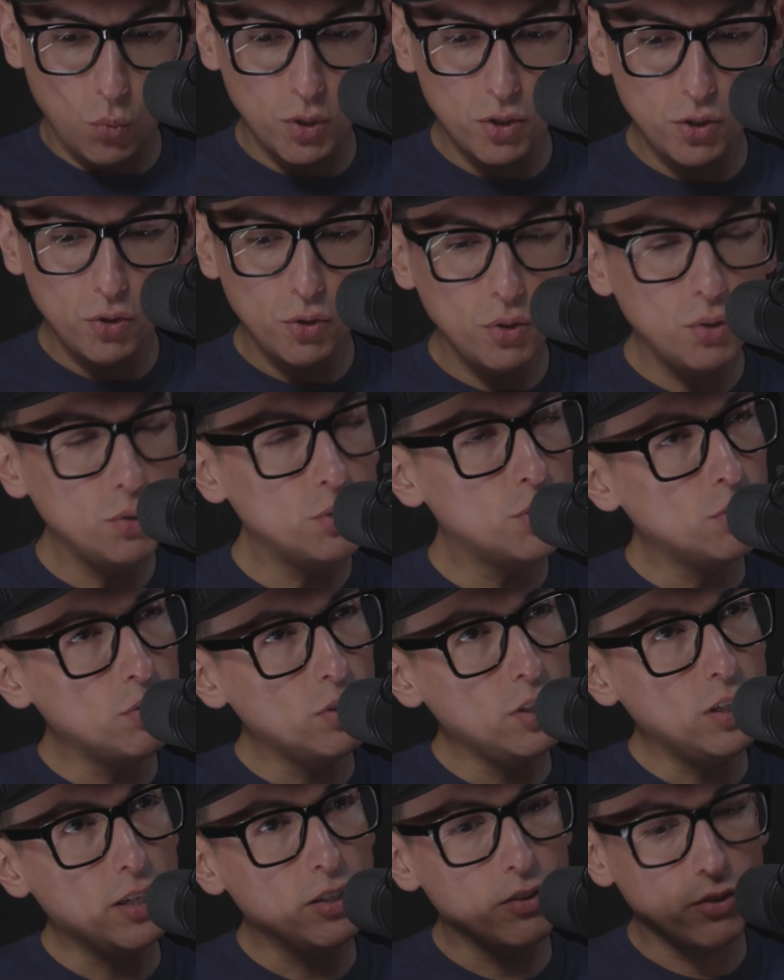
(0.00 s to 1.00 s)
What drew you to
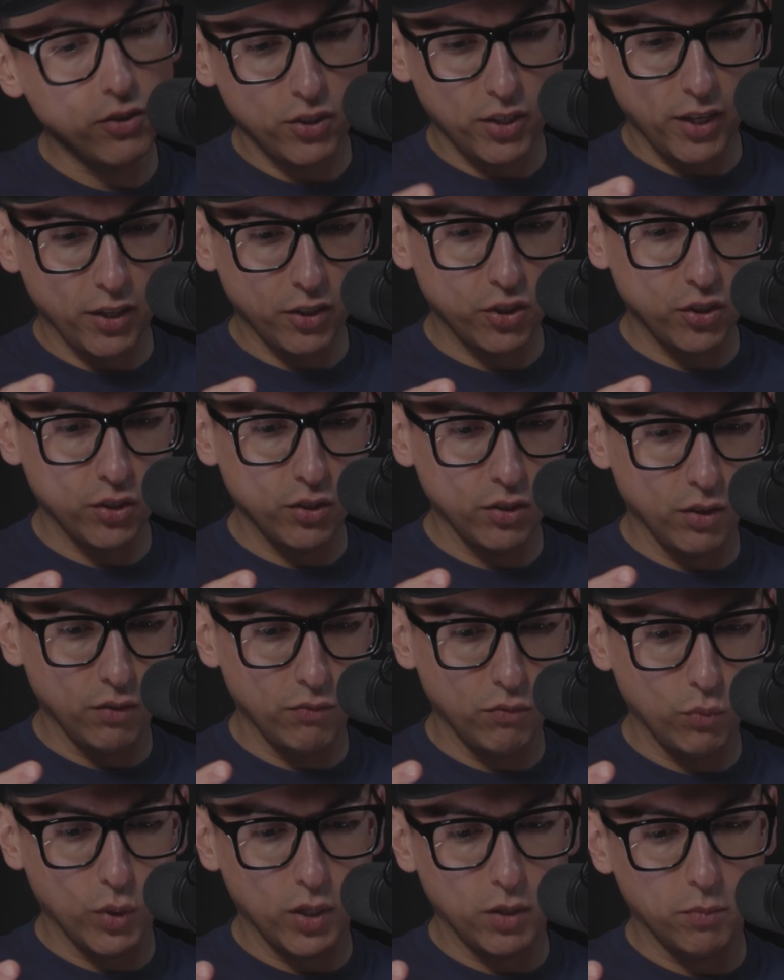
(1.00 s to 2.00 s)
the intersection
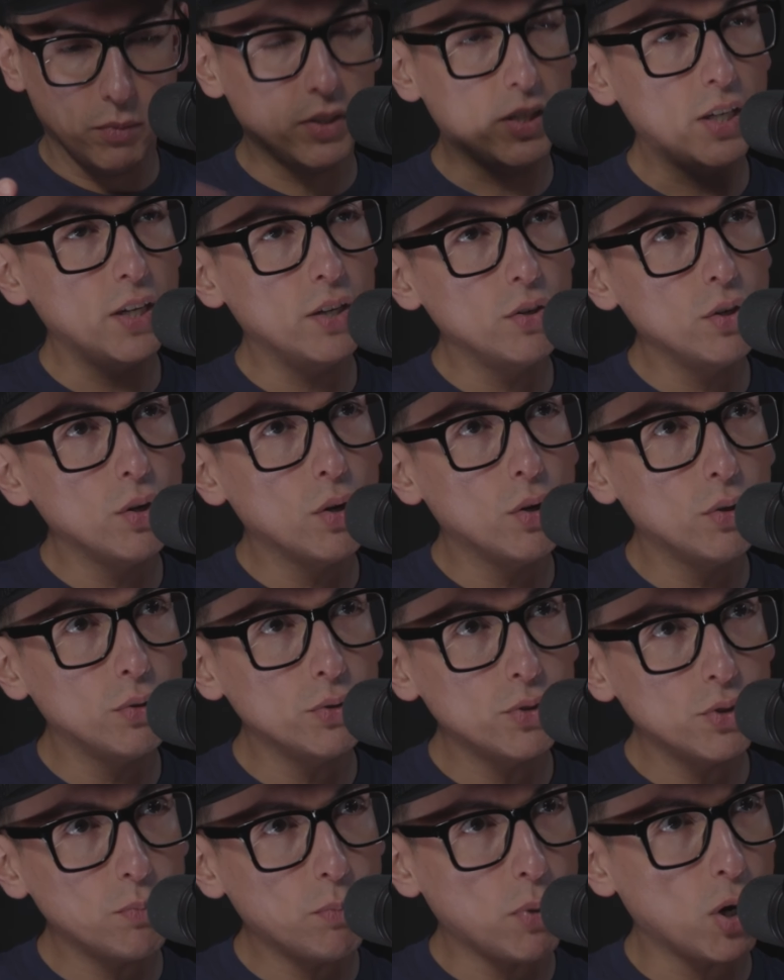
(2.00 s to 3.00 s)
of where
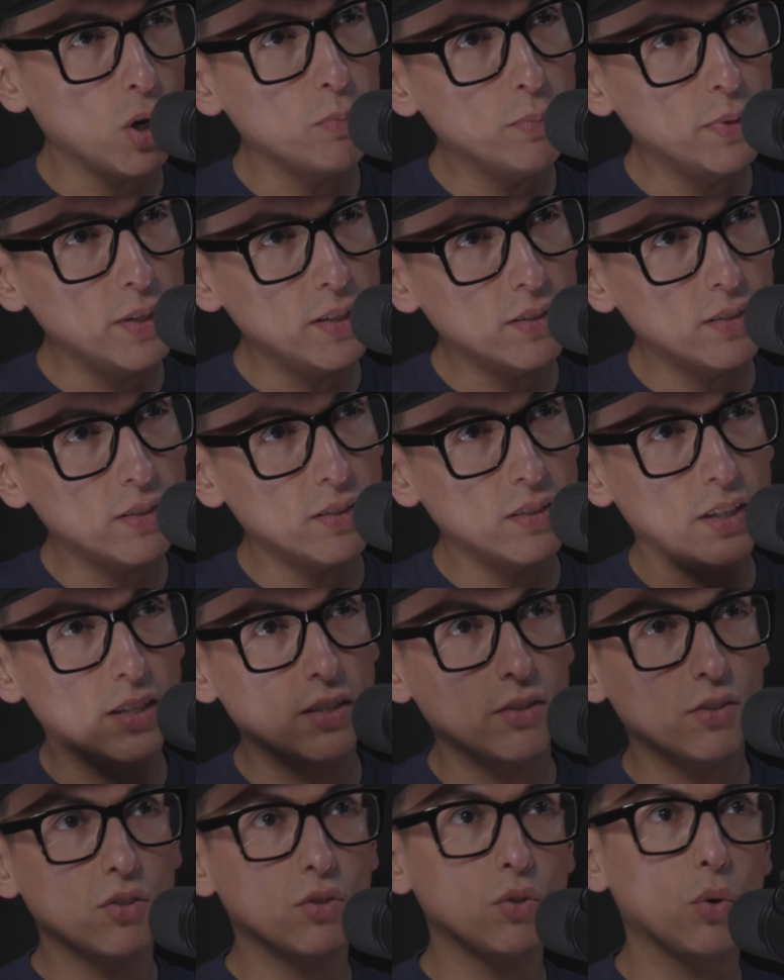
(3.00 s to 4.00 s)
materials, purpose,
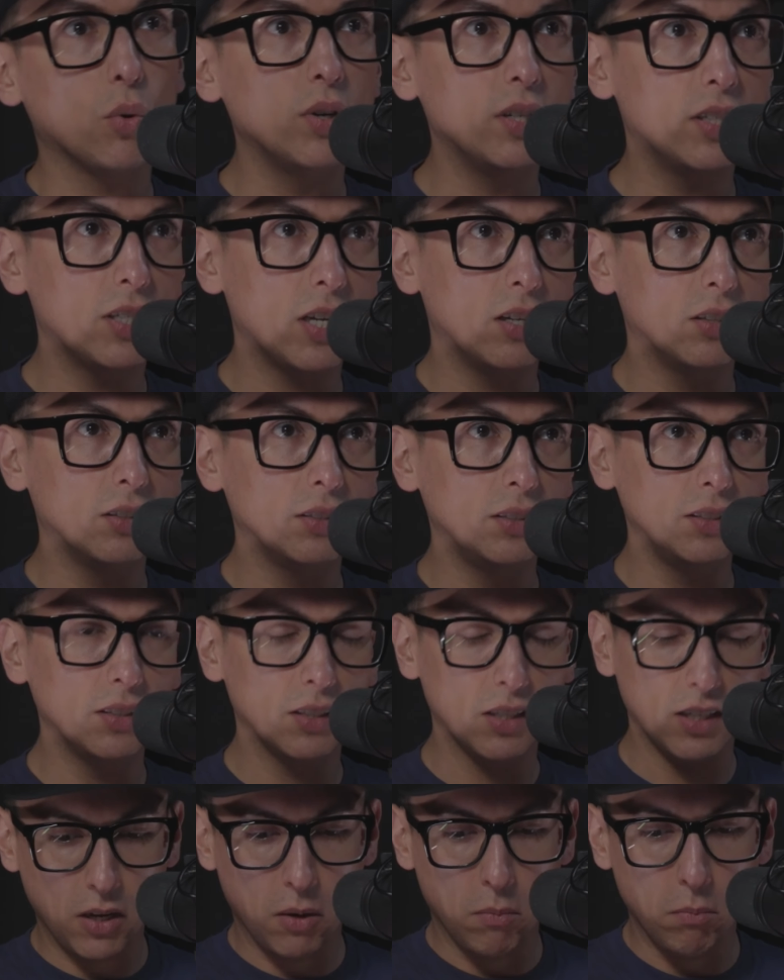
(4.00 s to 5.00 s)
and
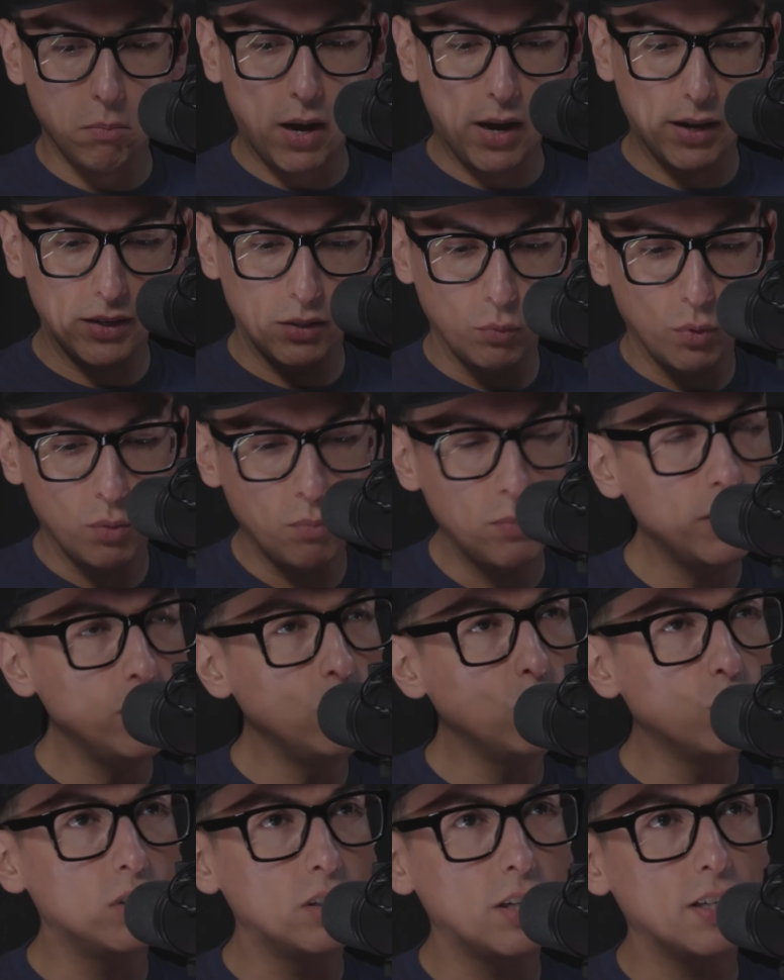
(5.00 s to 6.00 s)
storytelling combine, and what made
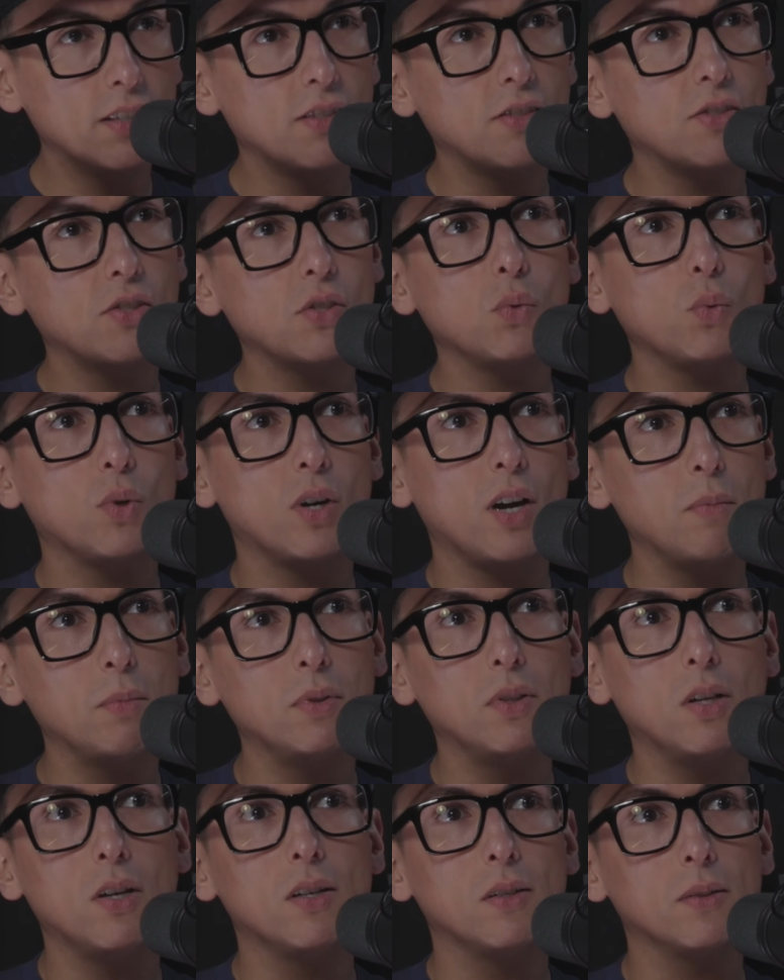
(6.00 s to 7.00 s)
you realize this is where I
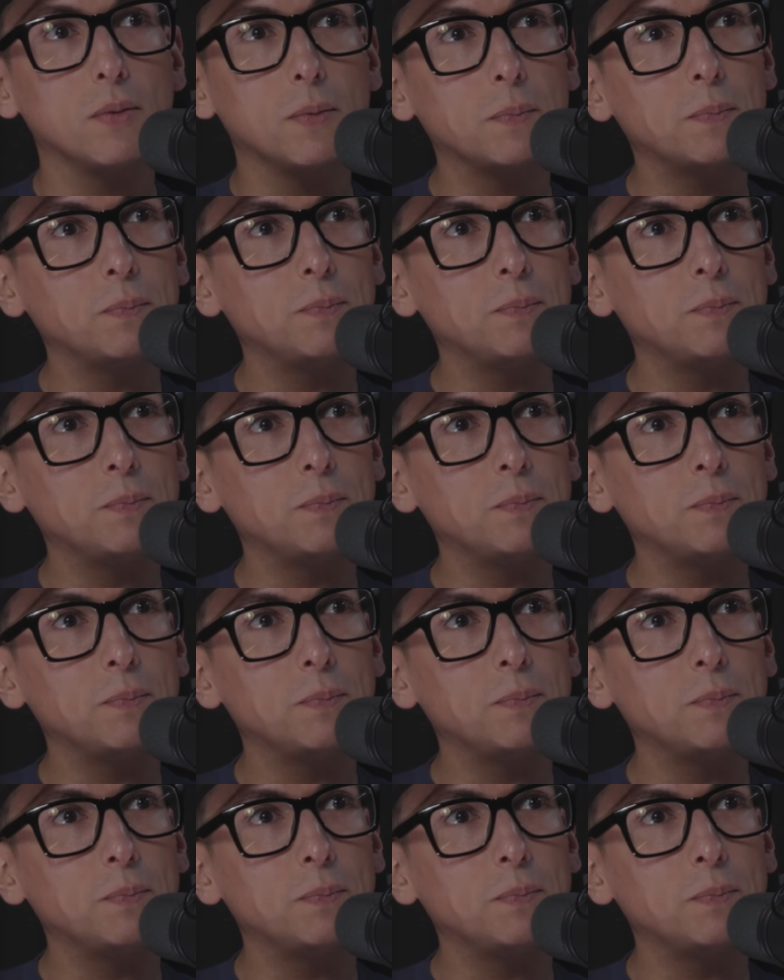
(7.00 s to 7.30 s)
belong?